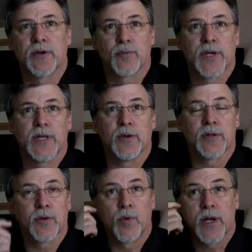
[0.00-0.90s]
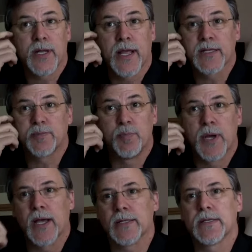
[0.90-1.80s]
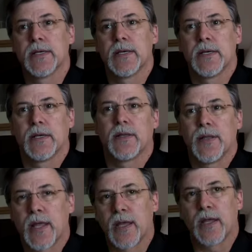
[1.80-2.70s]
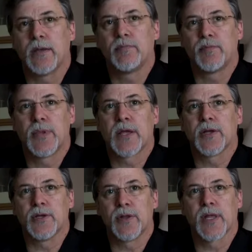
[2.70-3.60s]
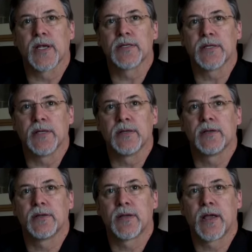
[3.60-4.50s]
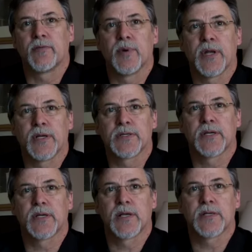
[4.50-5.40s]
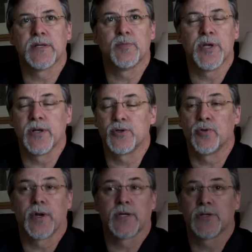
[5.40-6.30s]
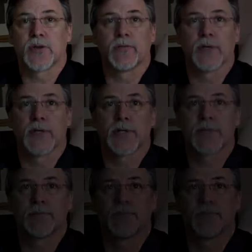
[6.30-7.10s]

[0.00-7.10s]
and read the, the want ads, but they they can do things that everybody else hasn't been enjoying and just overlooks.